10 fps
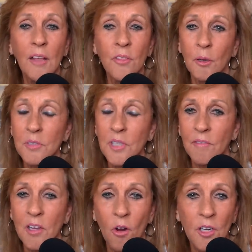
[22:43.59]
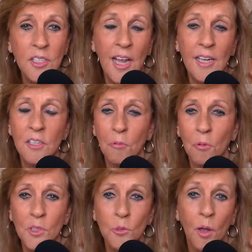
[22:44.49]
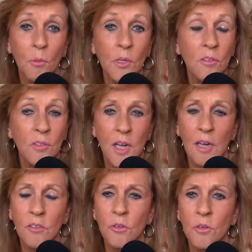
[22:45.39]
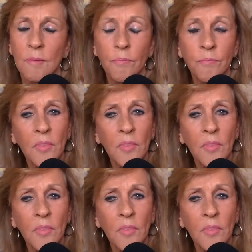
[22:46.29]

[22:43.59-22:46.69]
I thought I was having heart attacks every once in a while. I went to the doctor, and